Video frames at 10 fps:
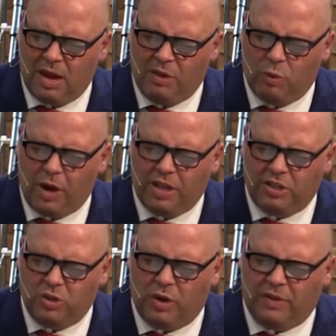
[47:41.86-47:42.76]
In the way
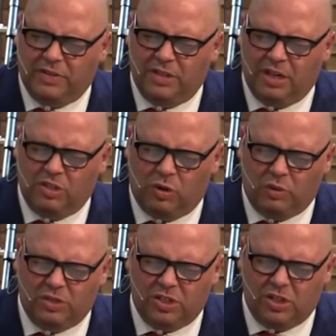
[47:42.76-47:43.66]
that you have sent your
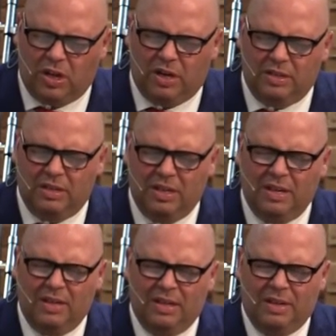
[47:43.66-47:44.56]
own Son
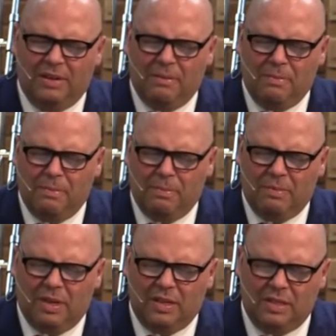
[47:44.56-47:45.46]

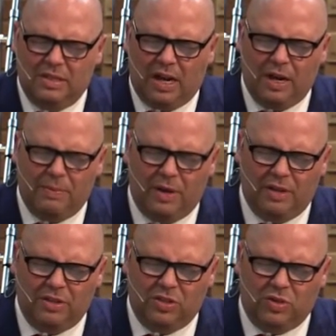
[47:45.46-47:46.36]
to die
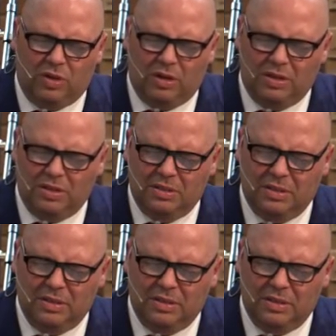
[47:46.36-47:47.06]
upon this cross